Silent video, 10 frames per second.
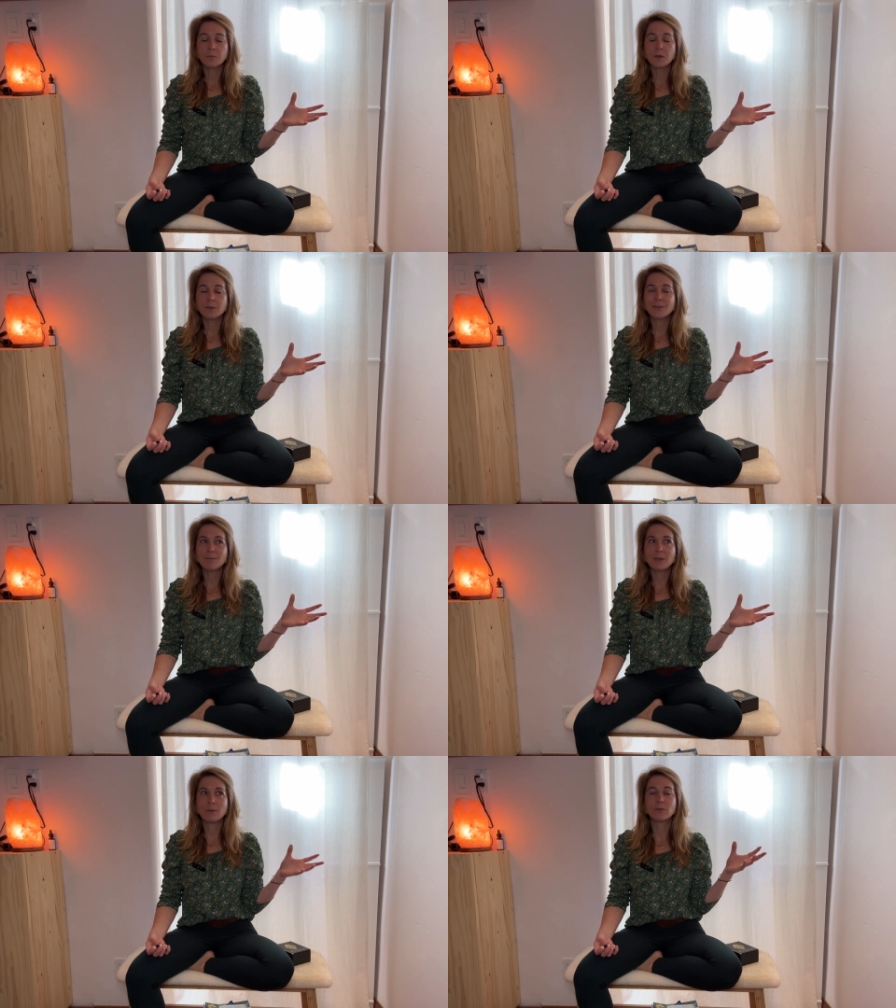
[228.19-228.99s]
And to
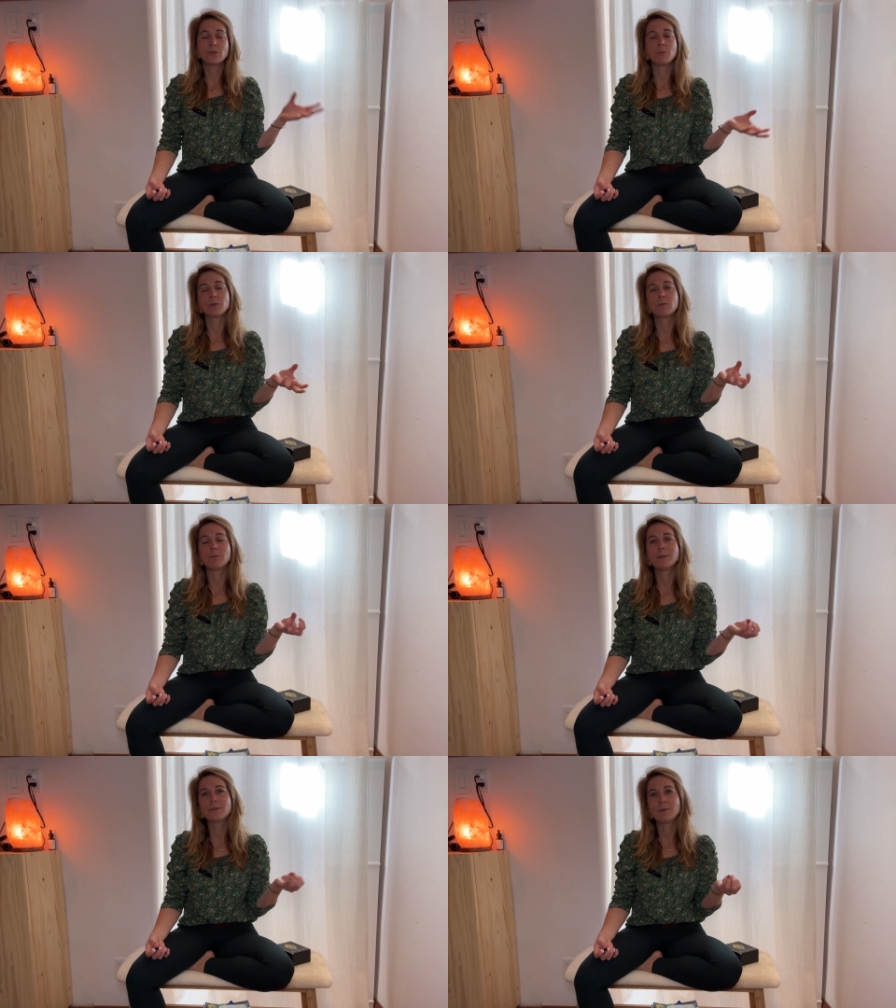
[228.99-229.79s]
me, there's so much
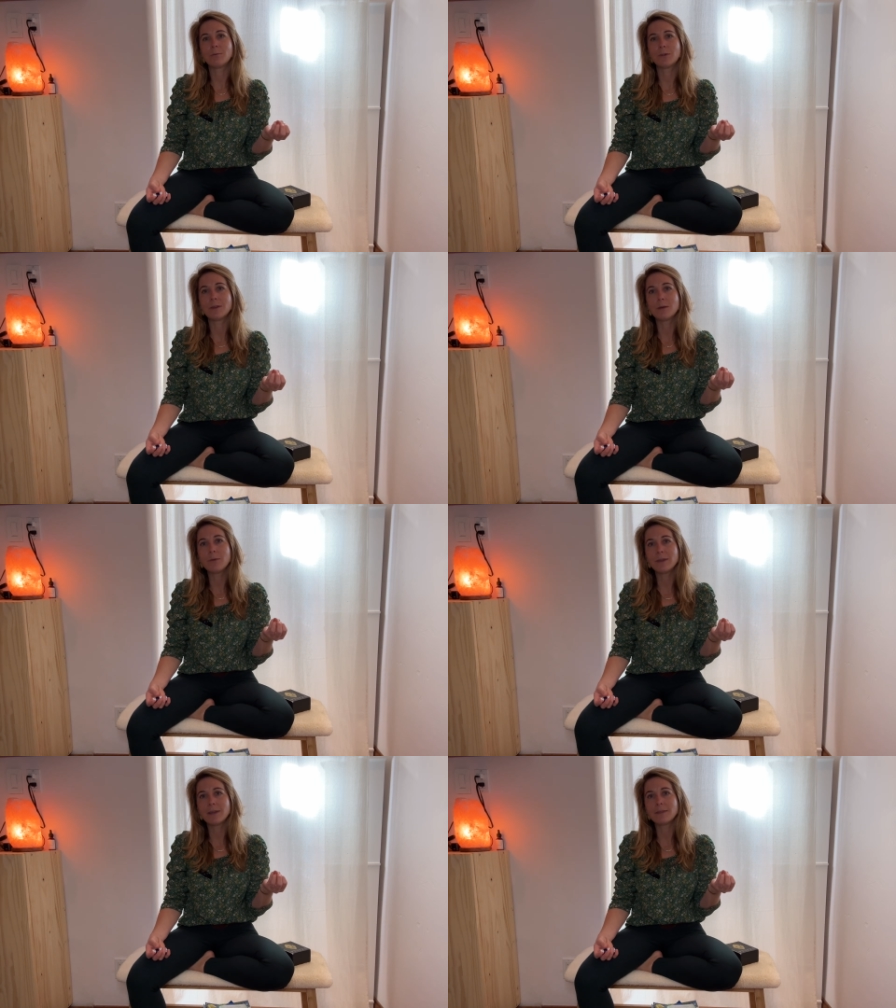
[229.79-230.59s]
wisdom within a
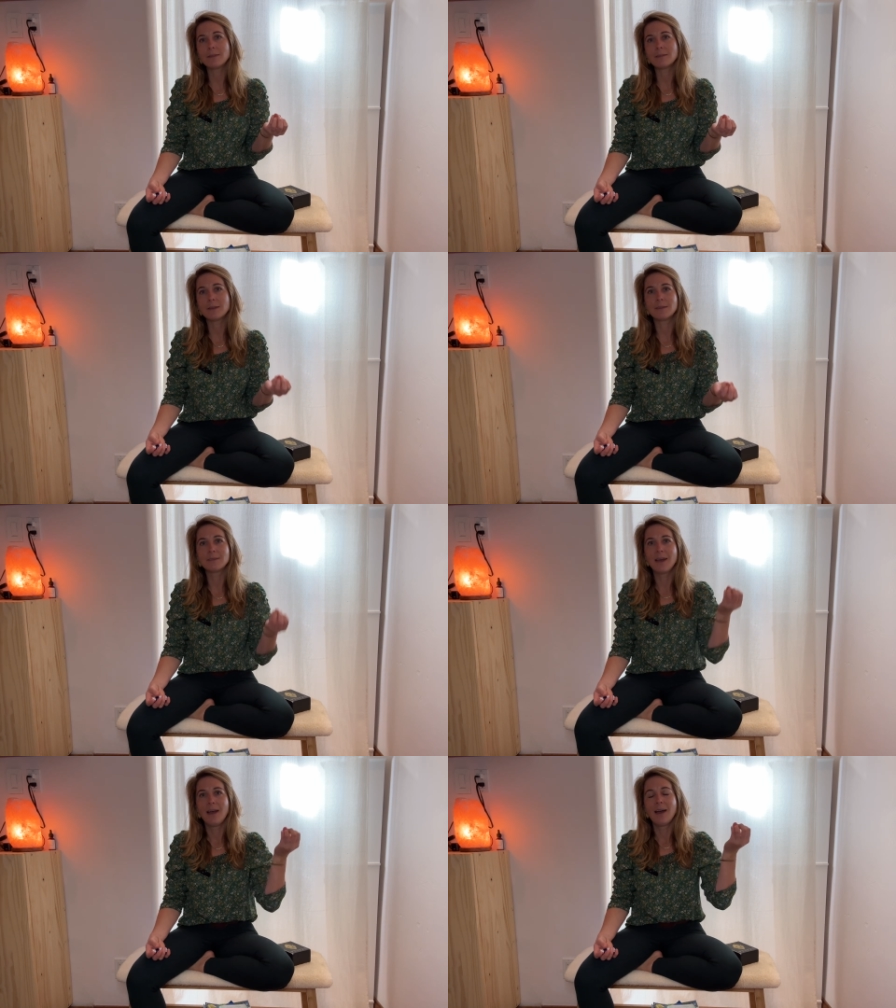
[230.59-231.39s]
plant that says,
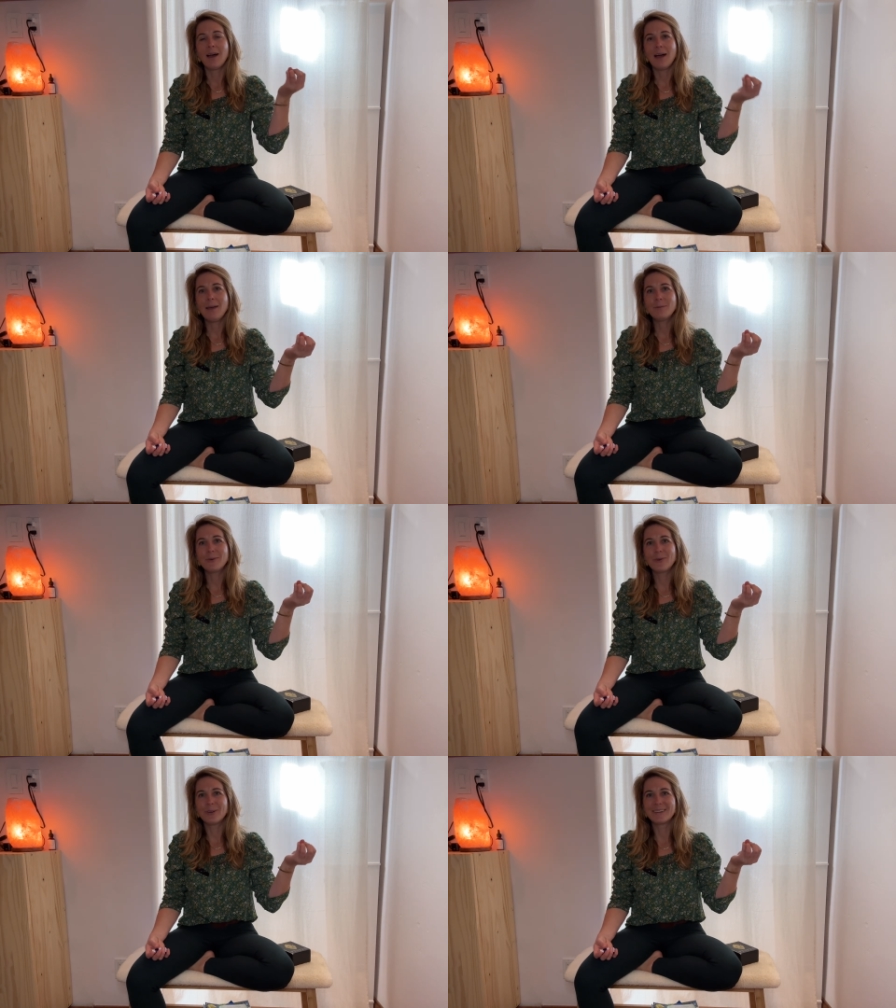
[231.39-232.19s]
I'm
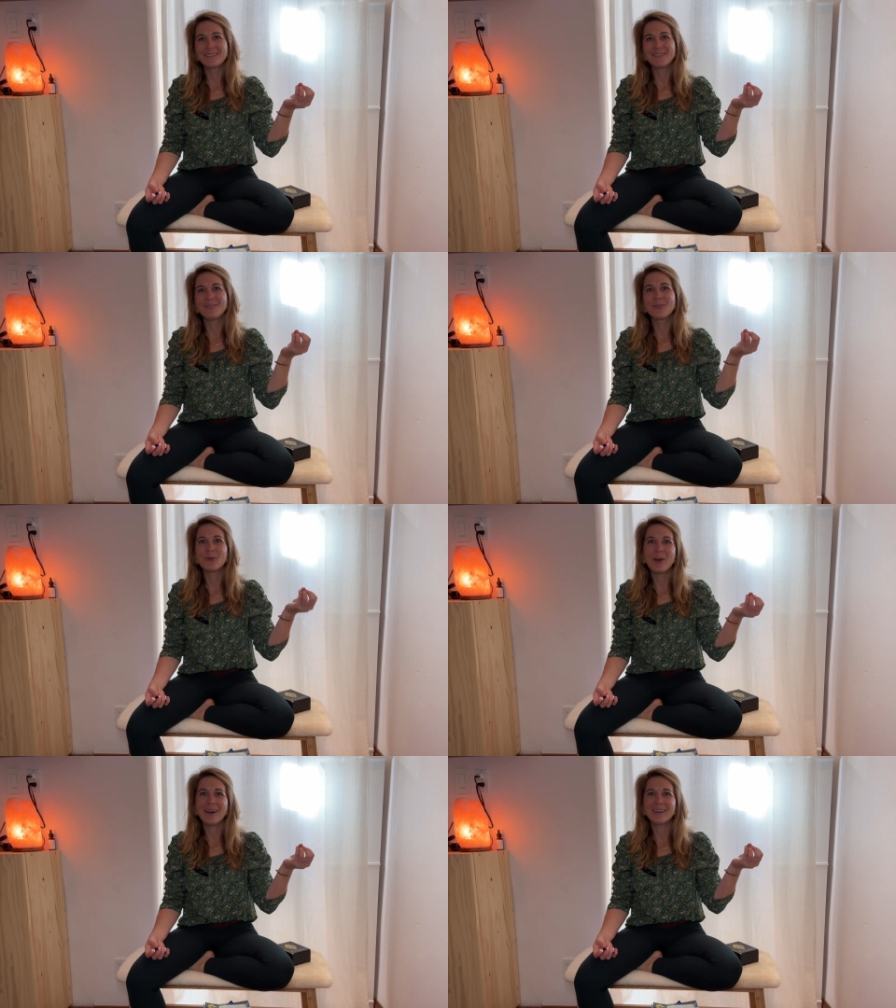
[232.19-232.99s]
going to
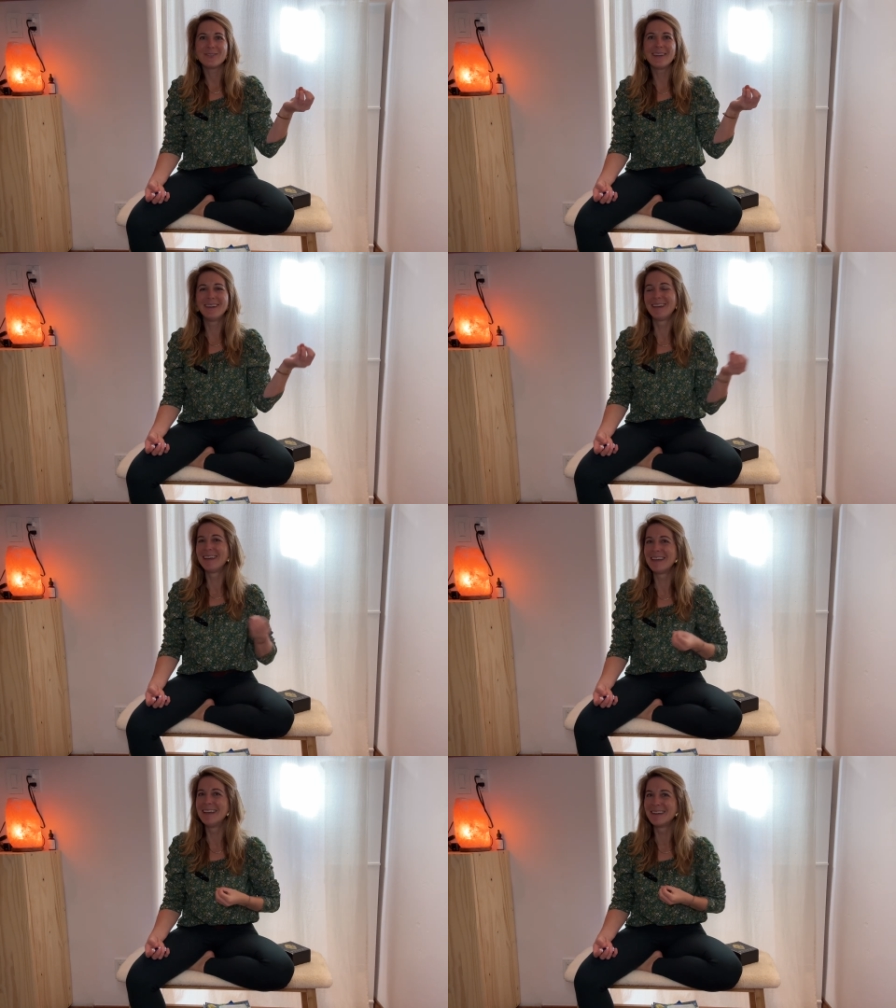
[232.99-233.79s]
thrive
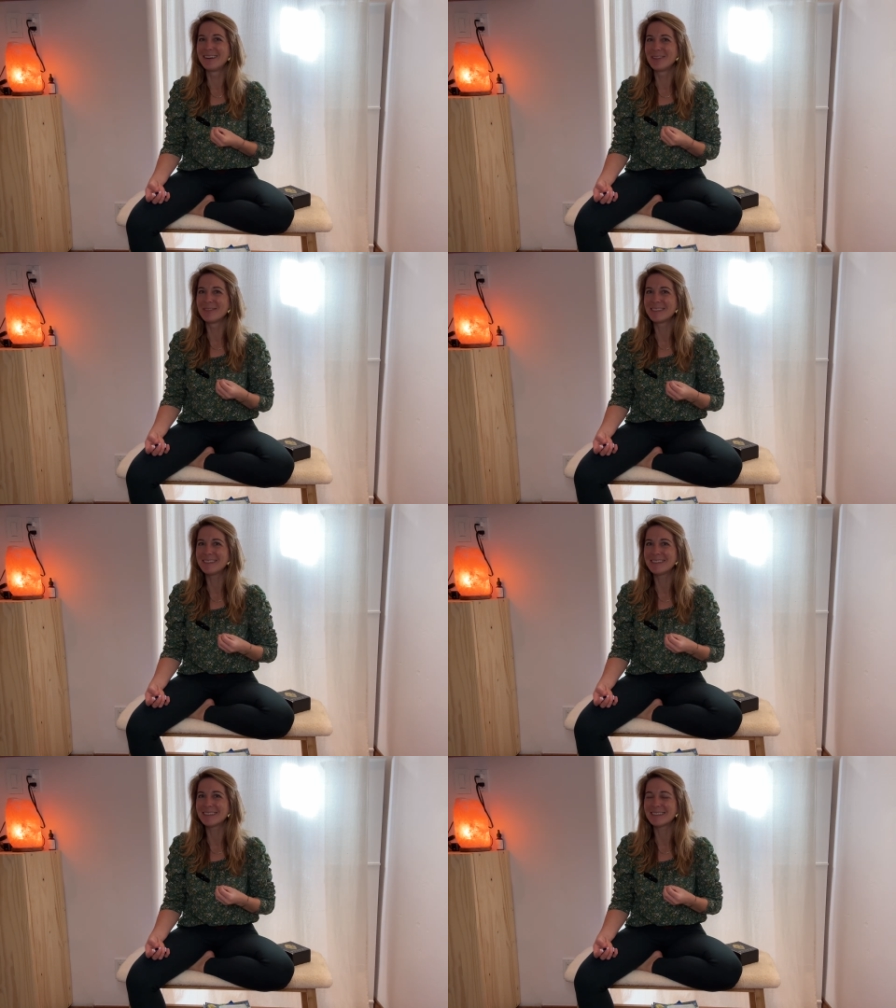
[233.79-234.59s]
in all of the
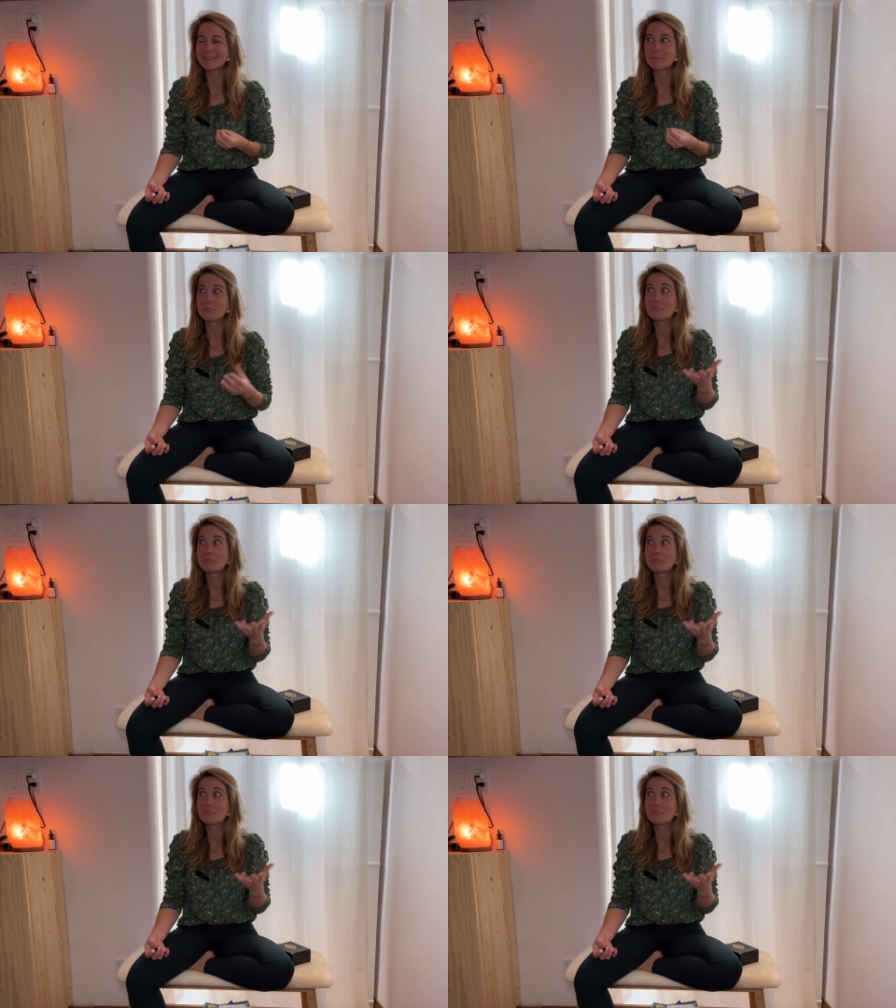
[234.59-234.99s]
seasons.